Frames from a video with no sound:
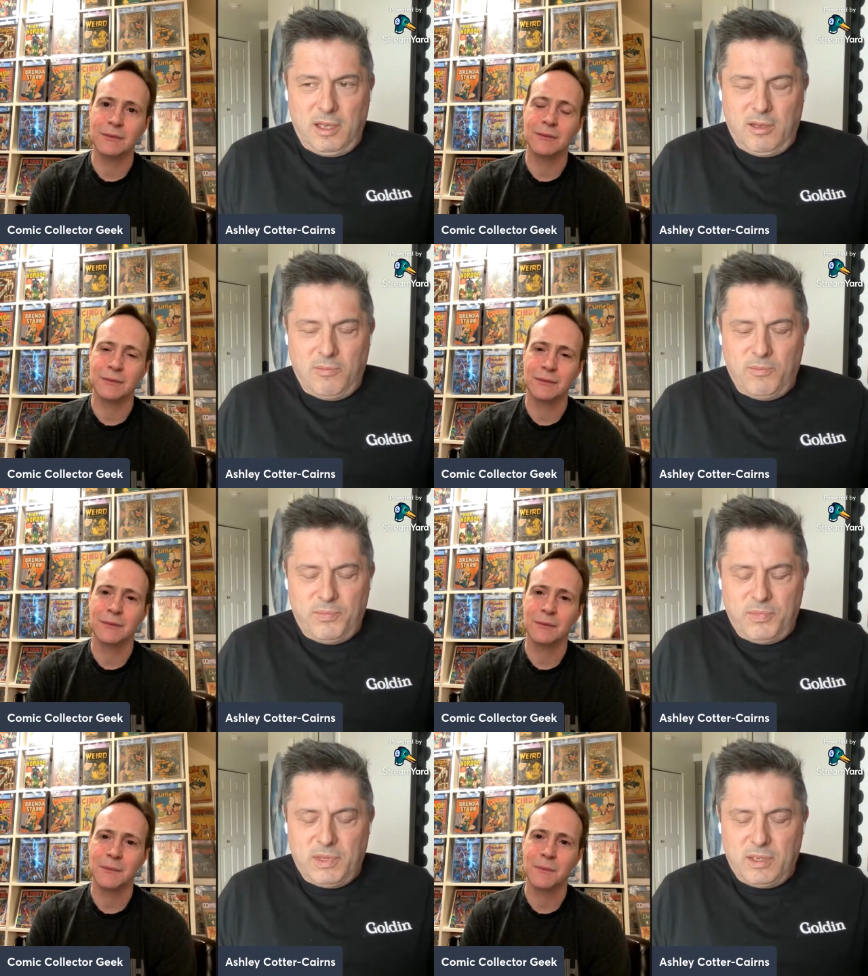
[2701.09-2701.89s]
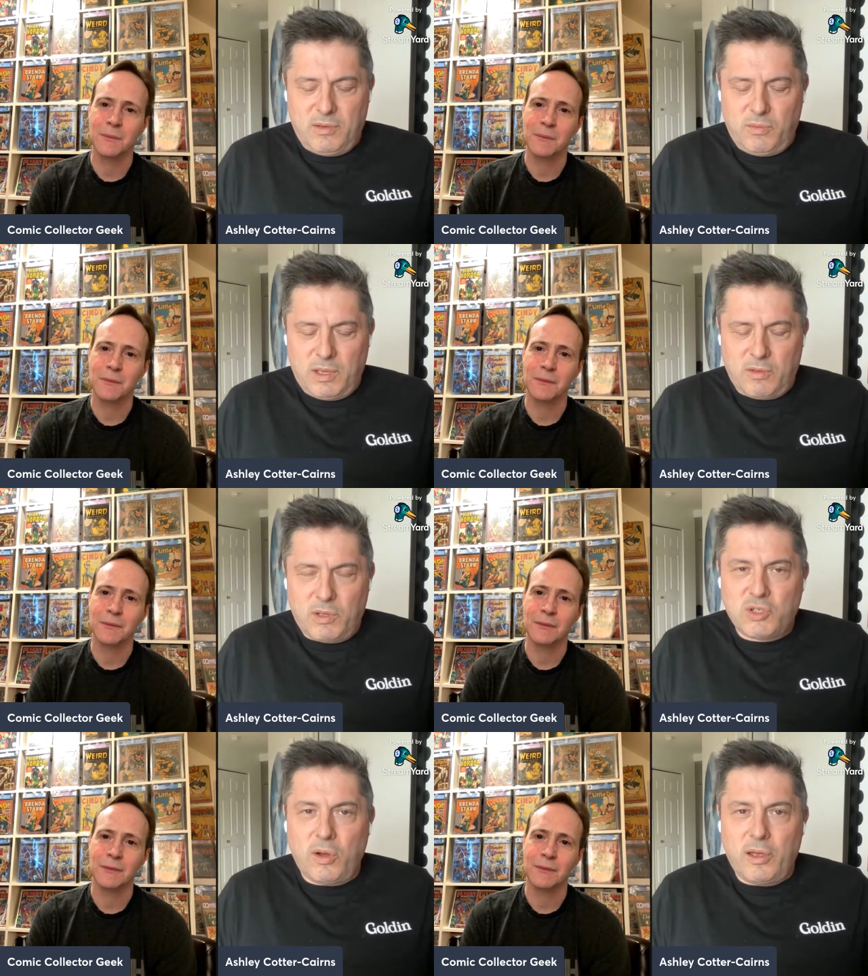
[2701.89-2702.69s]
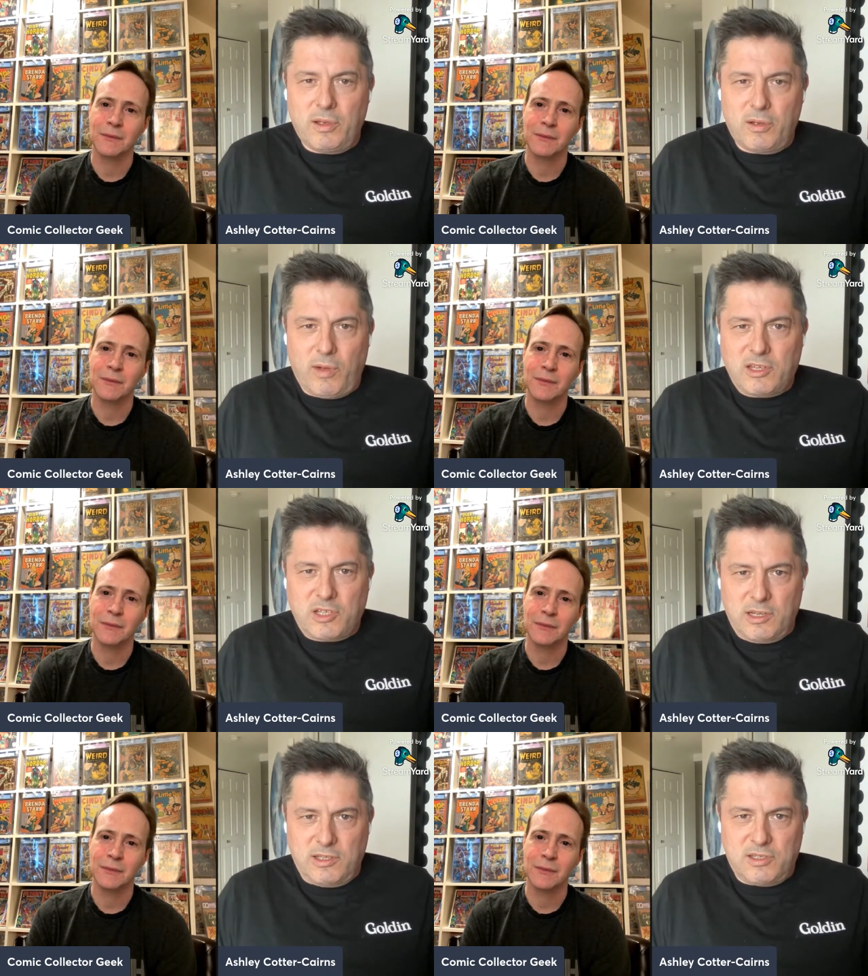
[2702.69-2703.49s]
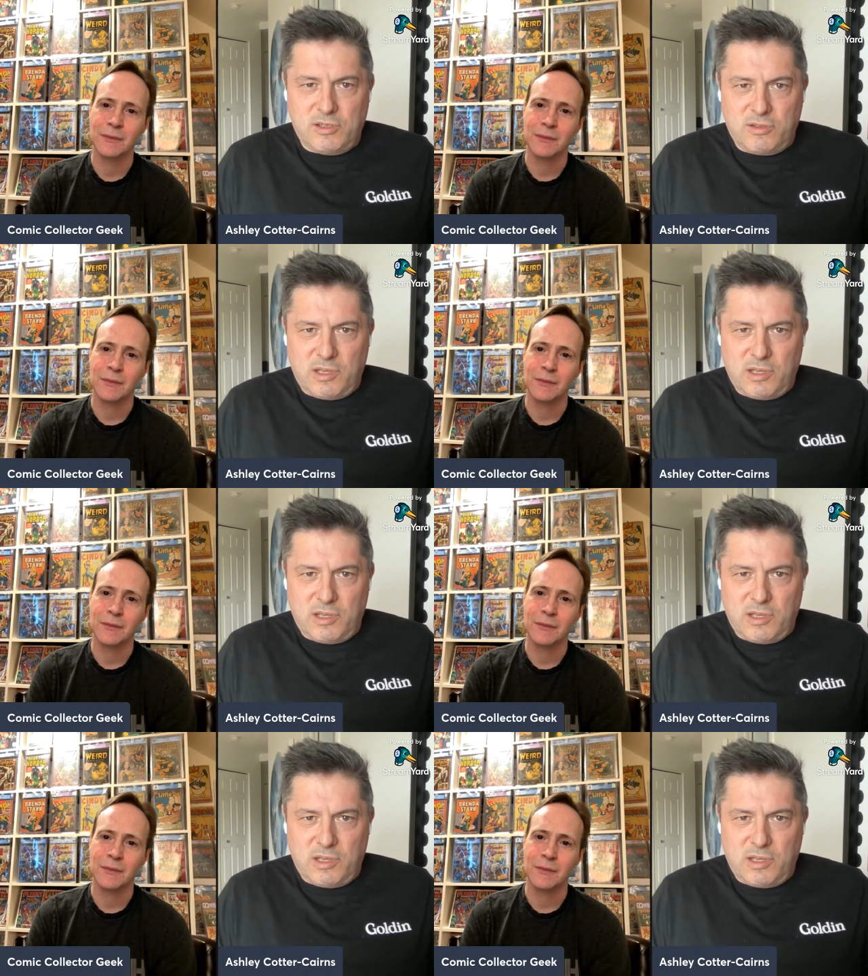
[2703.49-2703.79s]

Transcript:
Speaker 1: um, we, are trying gradually to